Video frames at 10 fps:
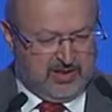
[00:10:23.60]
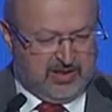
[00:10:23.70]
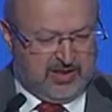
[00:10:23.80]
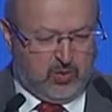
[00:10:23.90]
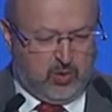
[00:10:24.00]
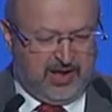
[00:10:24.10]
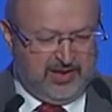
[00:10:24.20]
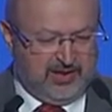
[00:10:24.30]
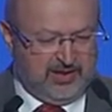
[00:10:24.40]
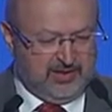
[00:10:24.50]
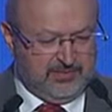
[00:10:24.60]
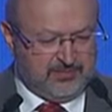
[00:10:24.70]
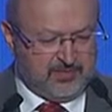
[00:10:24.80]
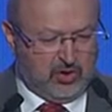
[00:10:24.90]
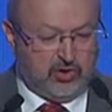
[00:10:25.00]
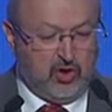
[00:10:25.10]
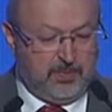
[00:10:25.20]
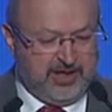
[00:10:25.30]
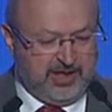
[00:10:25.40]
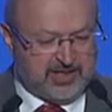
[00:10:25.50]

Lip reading: Reopening